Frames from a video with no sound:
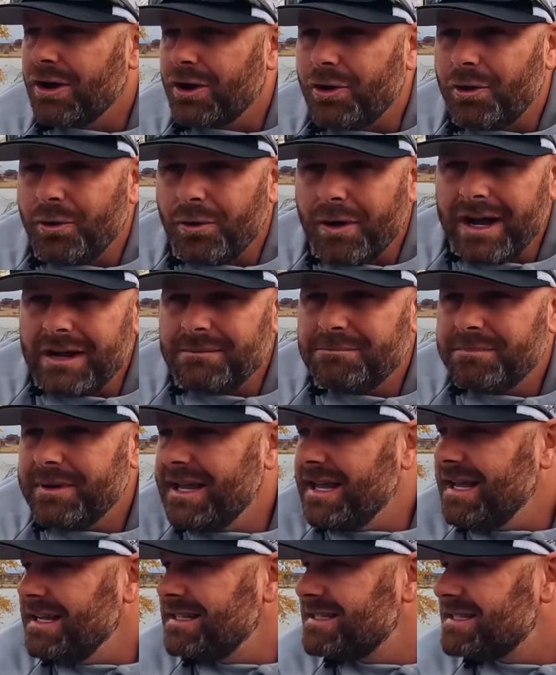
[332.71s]

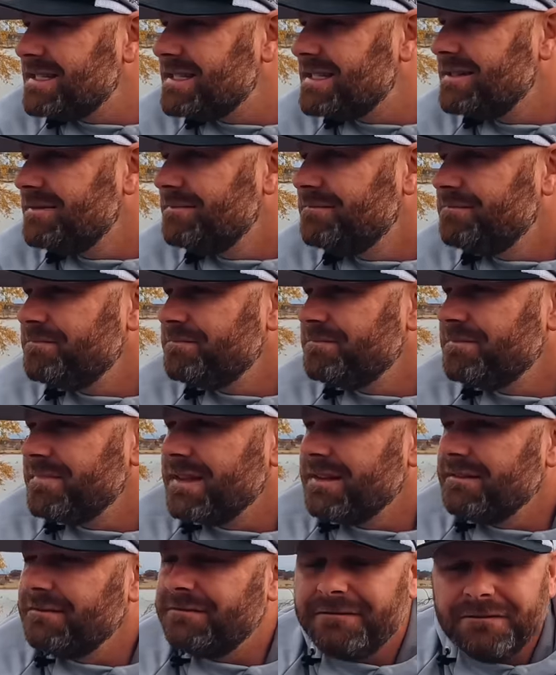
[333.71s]
crankbaits,
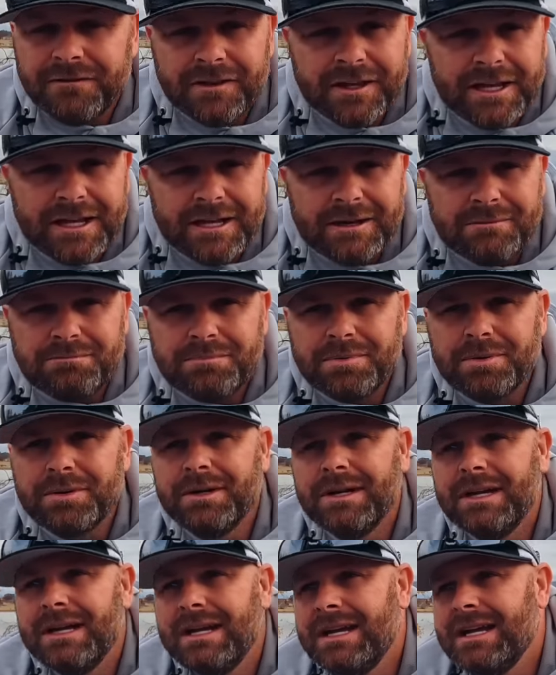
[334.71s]
flip,
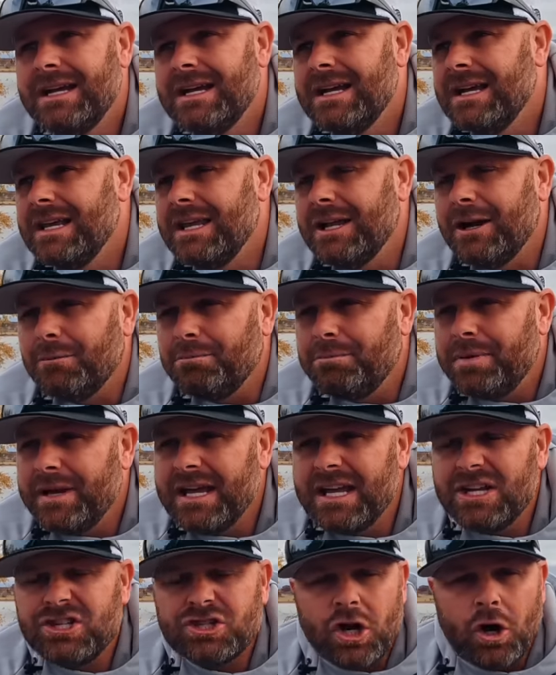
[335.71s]
you know,
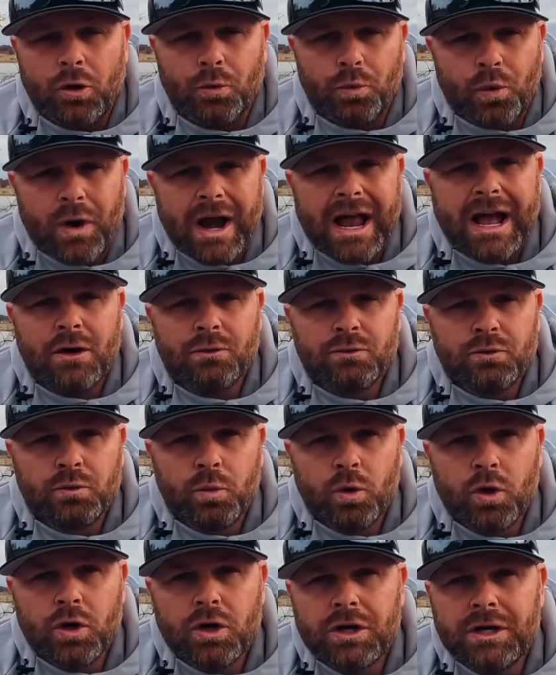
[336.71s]
pitch around
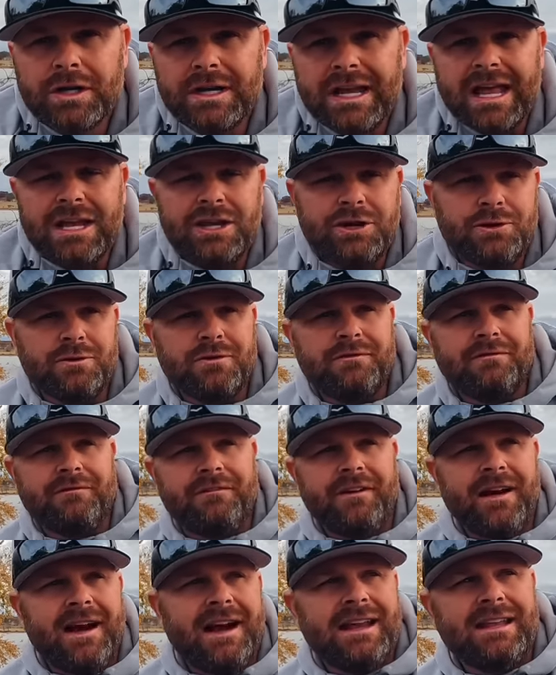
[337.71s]
wood, and you
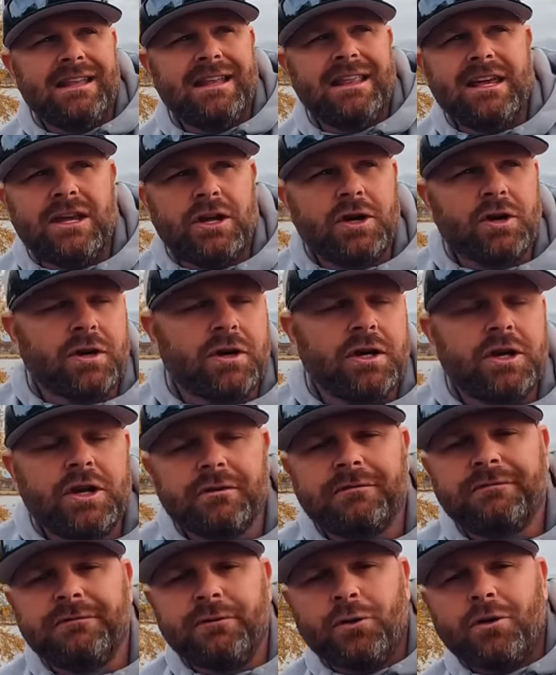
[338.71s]
find that your
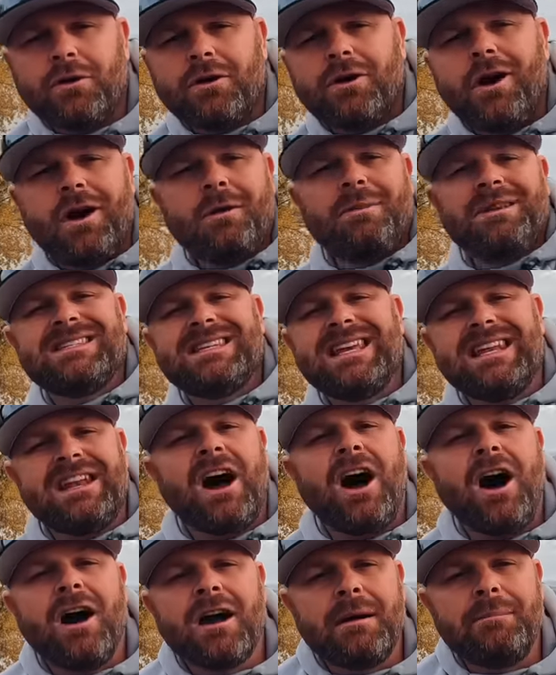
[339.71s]
fluorocarbon's getting
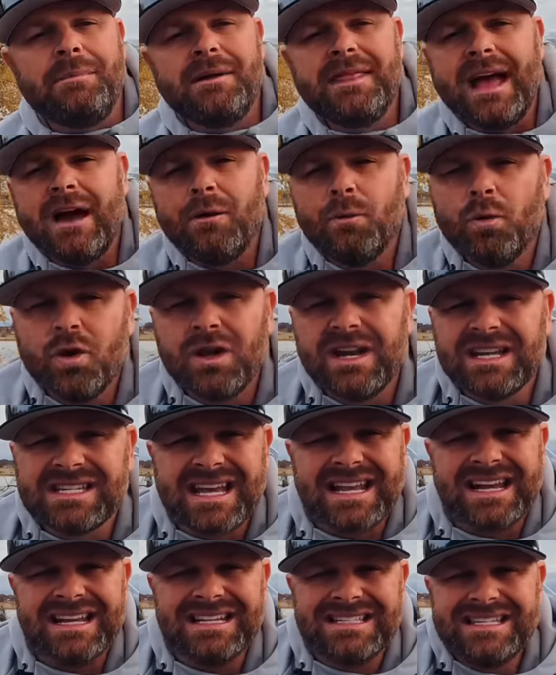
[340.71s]
hung up in that wood, it's
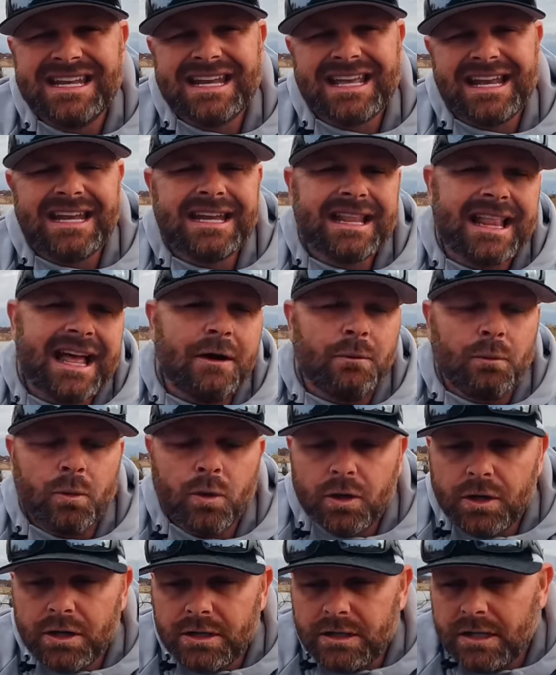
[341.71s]
kind of digging into that
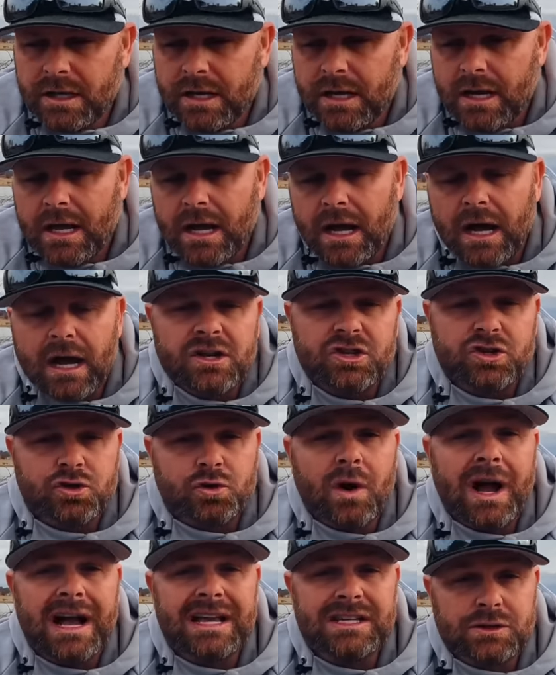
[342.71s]
wood,
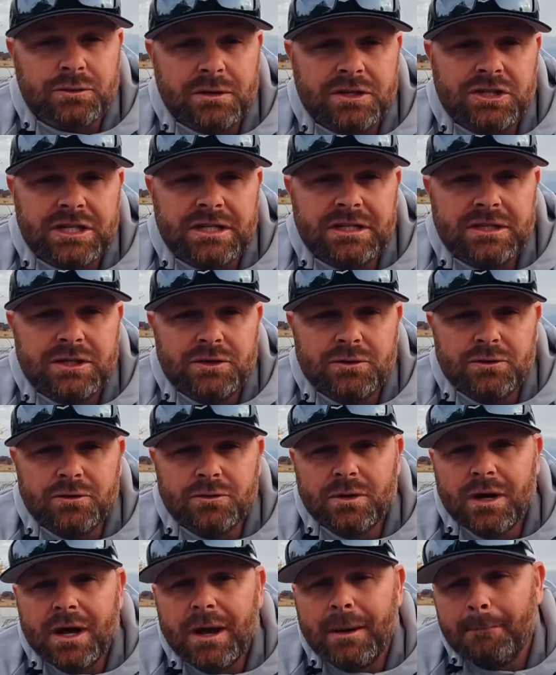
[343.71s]
try switching
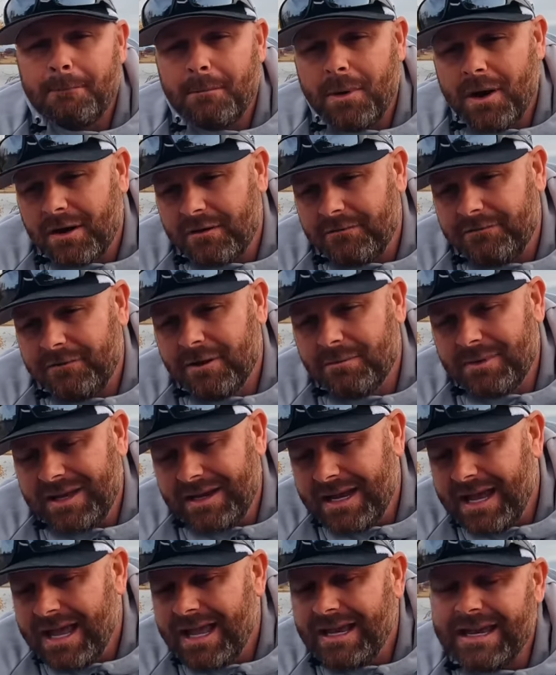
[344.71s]
to monofilament.
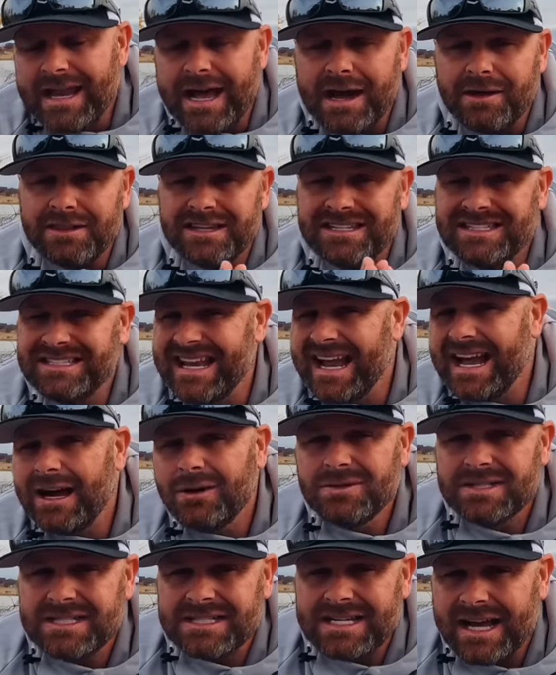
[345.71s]
Now, the
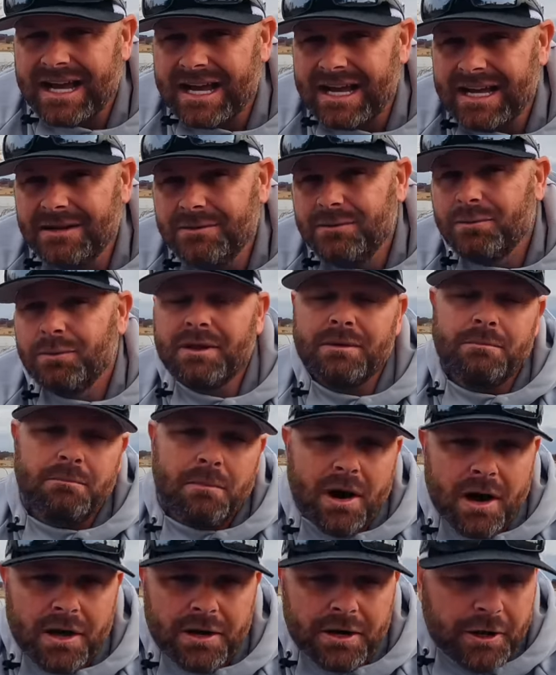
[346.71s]
downside with
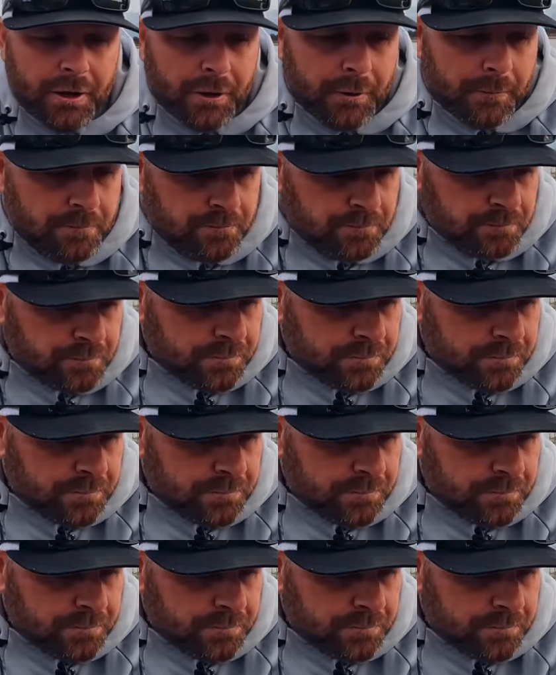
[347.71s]
mono,